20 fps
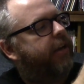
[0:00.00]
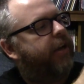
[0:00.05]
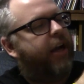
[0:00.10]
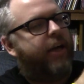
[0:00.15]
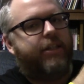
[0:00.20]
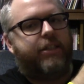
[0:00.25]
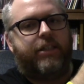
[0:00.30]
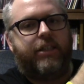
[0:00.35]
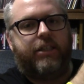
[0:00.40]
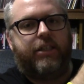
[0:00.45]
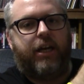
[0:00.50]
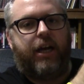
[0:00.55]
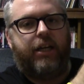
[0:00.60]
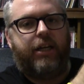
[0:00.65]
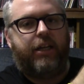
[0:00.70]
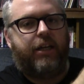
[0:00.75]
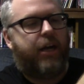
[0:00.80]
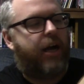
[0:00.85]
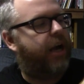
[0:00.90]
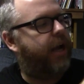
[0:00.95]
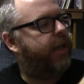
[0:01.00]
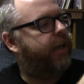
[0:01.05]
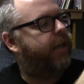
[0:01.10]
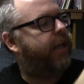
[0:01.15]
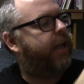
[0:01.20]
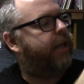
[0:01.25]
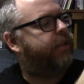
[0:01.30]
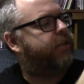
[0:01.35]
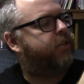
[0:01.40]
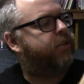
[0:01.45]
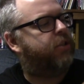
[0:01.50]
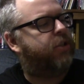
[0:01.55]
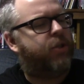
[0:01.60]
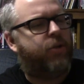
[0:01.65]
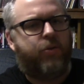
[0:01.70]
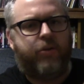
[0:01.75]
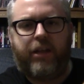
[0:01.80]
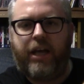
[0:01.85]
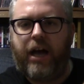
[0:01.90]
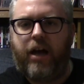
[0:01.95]
nineteen ninety-nine, and
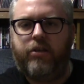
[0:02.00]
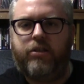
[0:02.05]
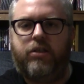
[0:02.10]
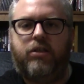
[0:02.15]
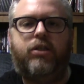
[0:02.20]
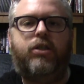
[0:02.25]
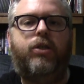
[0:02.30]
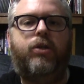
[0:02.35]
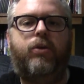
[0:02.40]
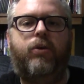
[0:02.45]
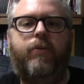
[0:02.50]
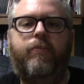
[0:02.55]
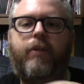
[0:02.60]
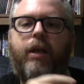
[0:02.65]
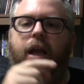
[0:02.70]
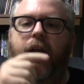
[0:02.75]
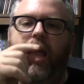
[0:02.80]
two thousand two.